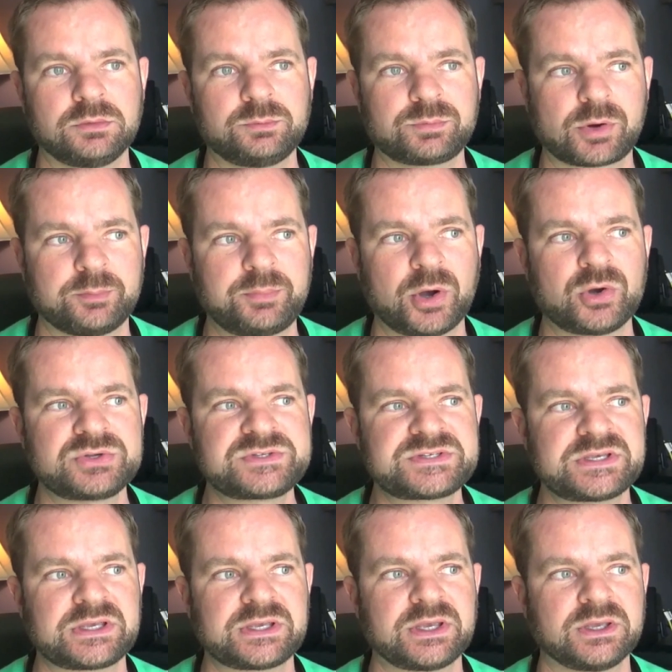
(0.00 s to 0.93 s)

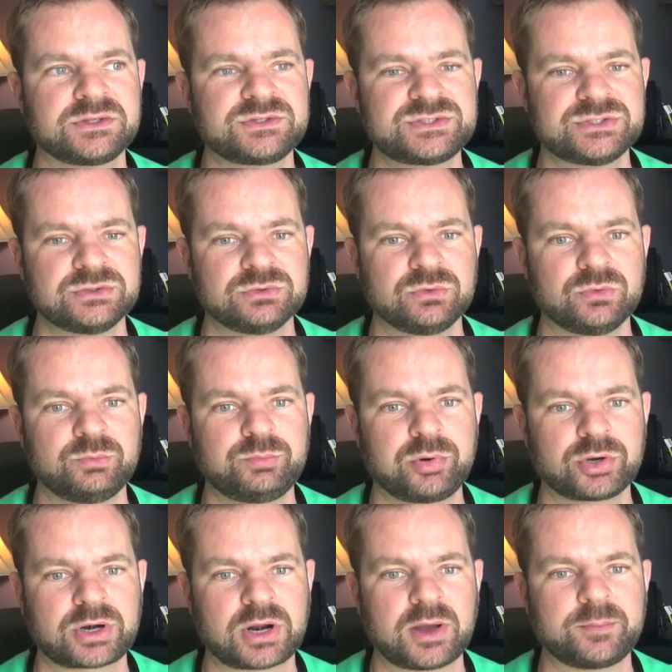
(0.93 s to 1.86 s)
proposing to
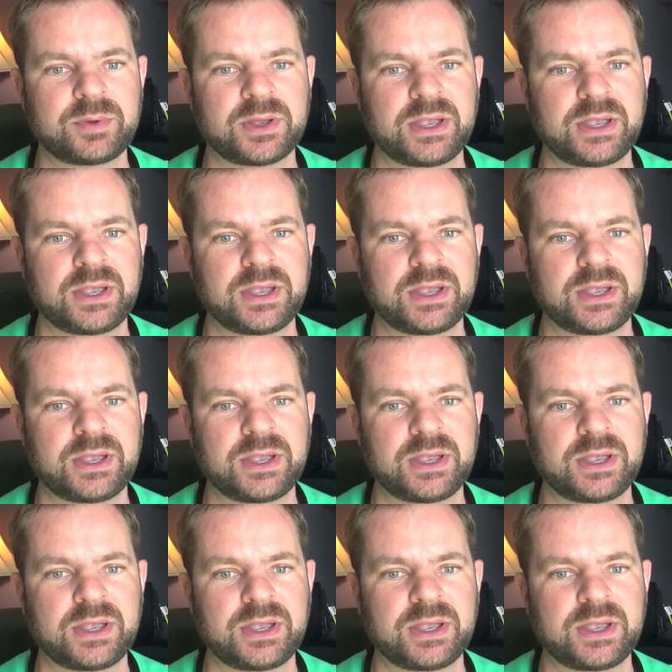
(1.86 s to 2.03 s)
put up